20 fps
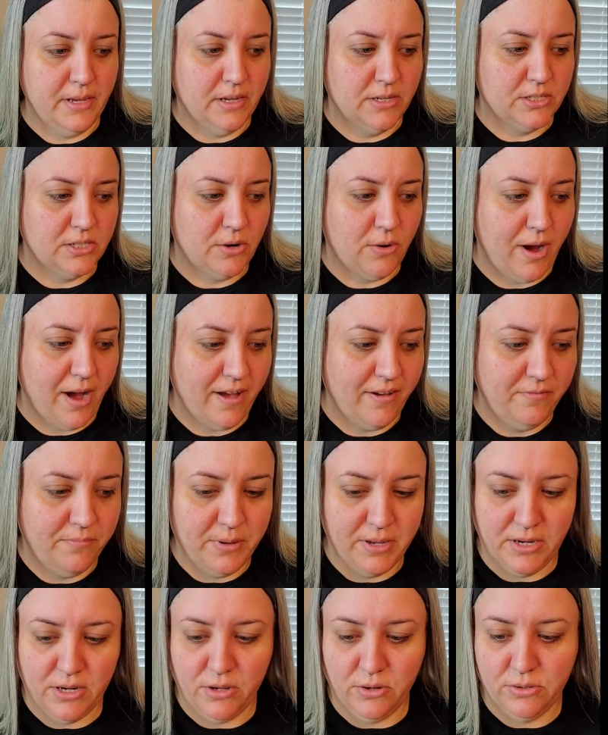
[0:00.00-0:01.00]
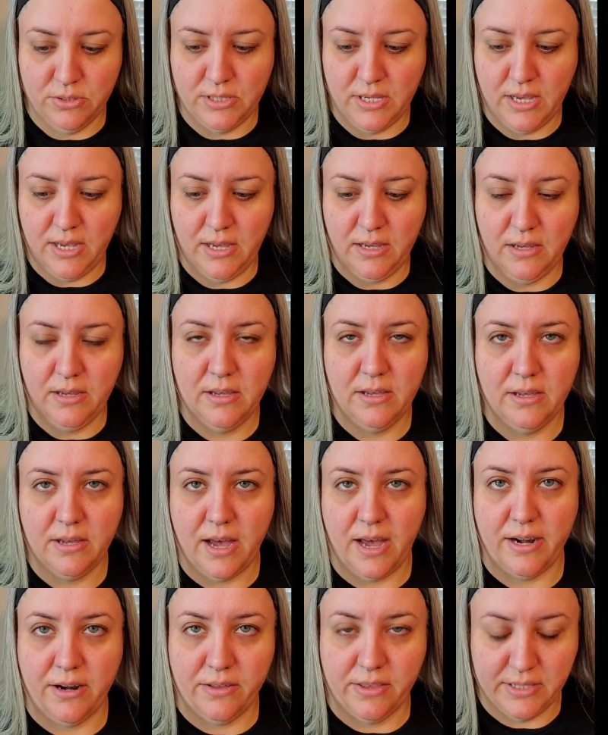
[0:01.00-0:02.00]
So I've been using,
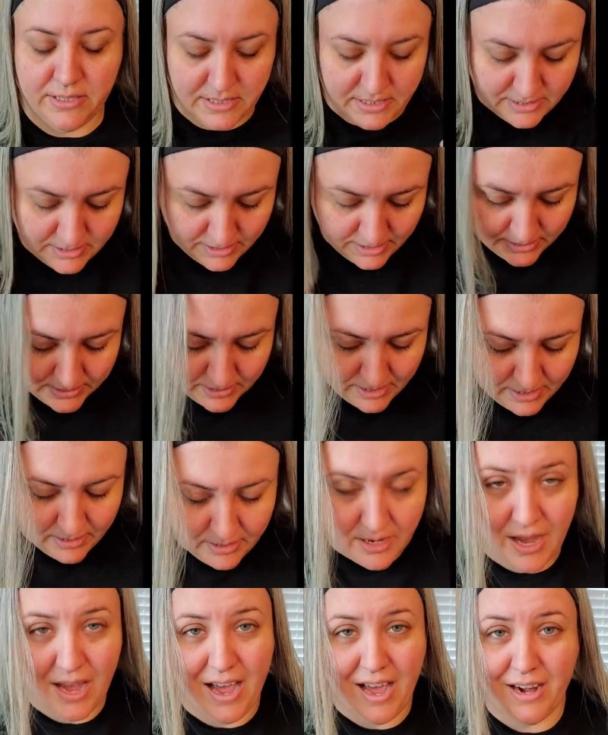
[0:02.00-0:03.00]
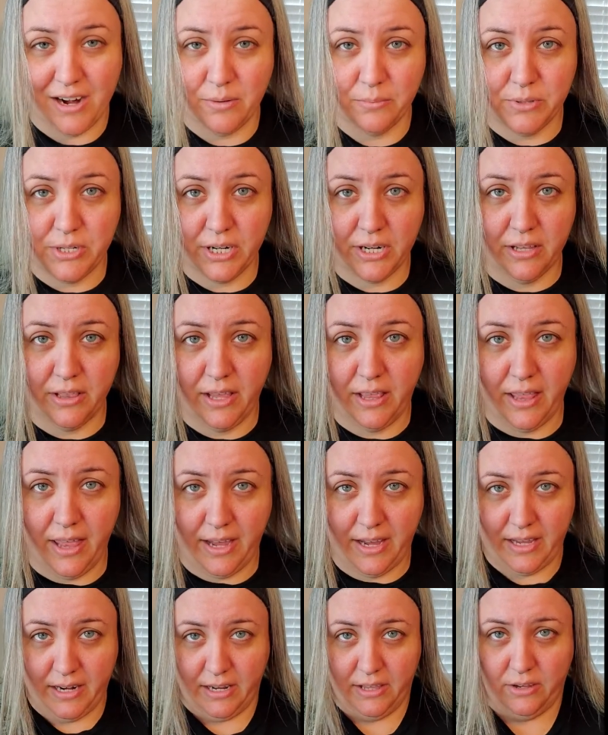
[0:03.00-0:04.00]
I know that's disgusting. I don't particularly
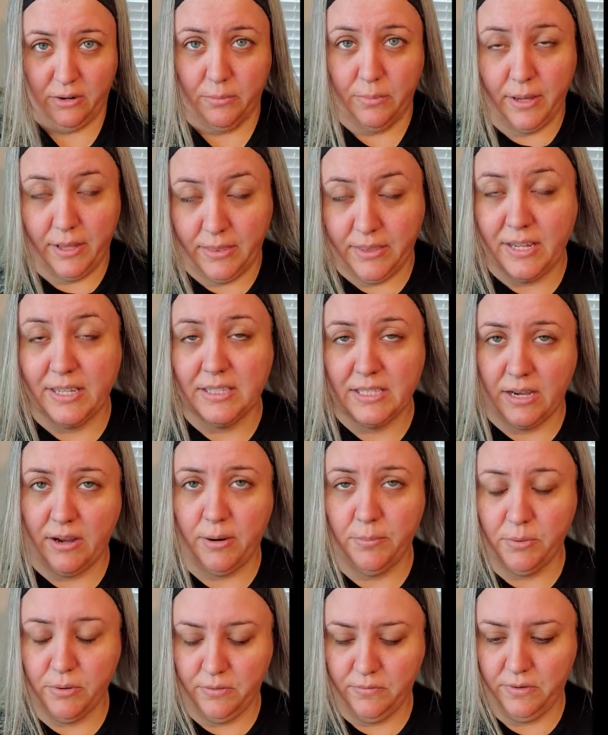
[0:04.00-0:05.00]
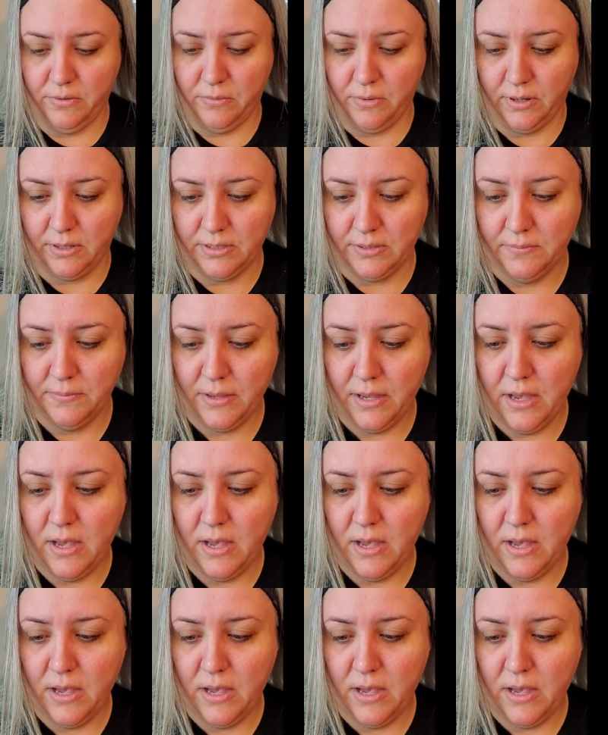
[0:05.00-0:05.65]
like it either, but that's how I prove it works.